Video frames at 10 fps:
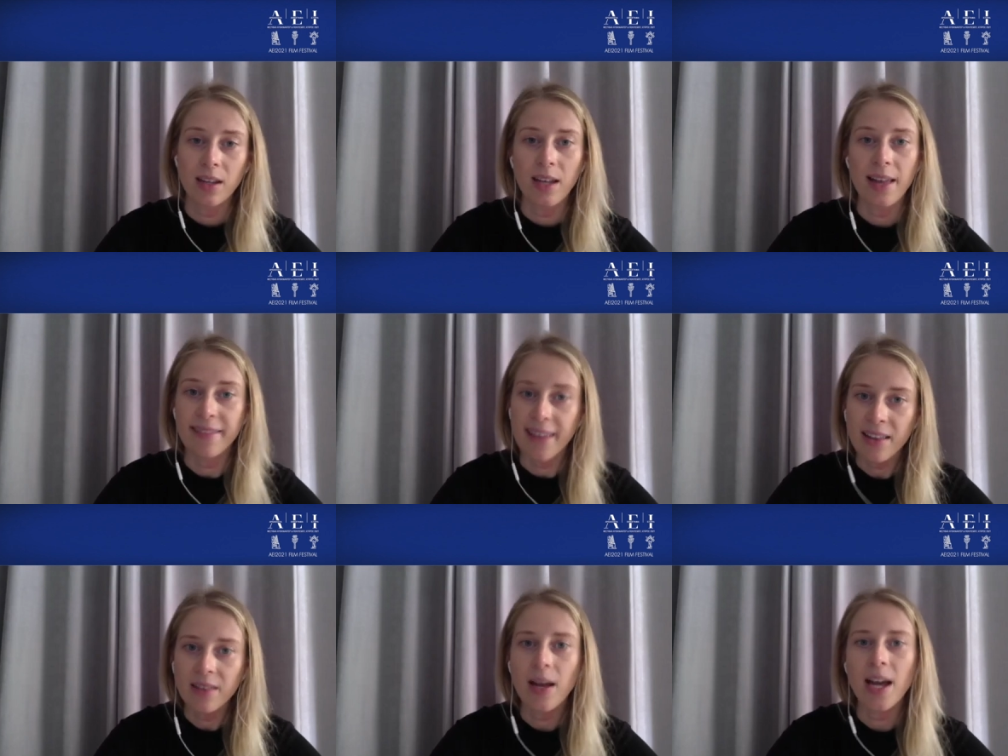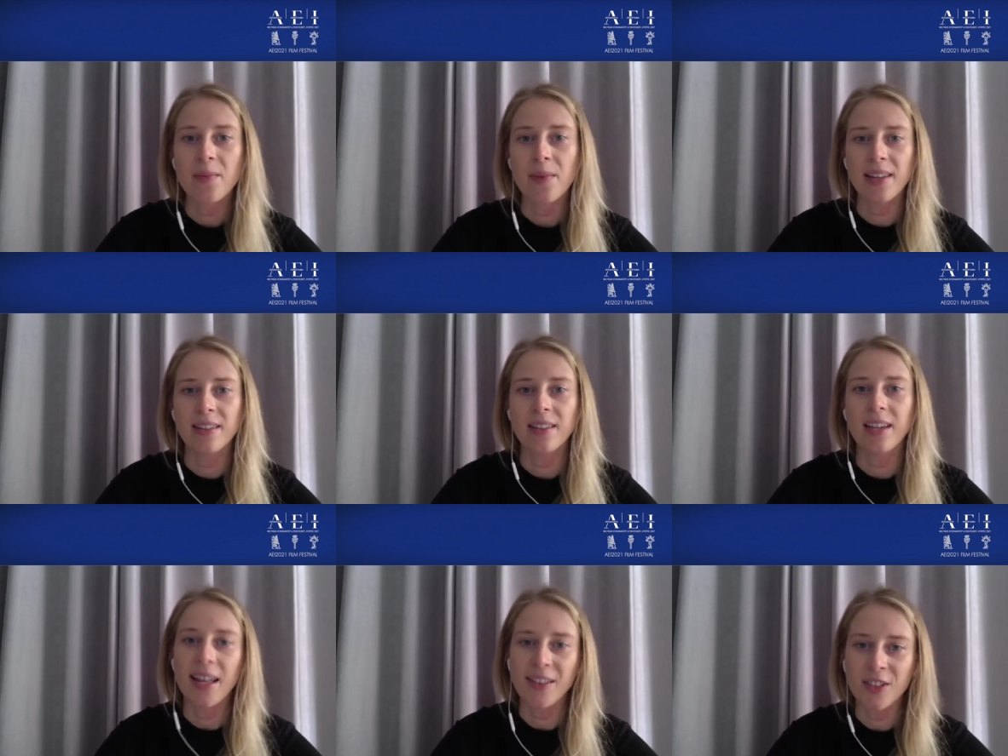And then I met
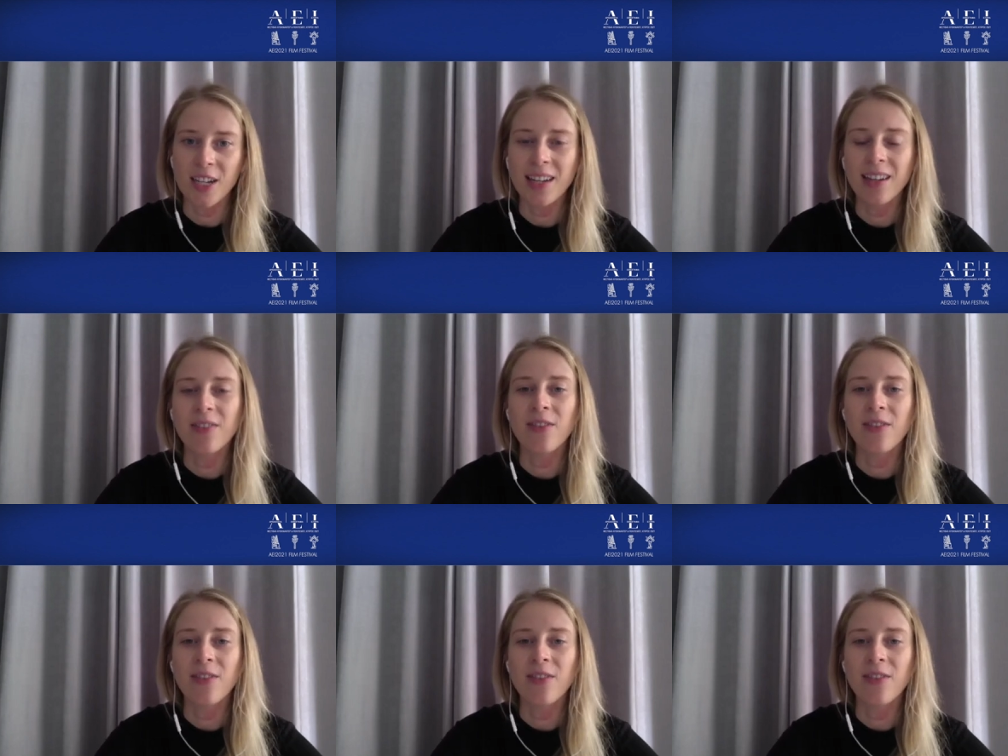Andrzej,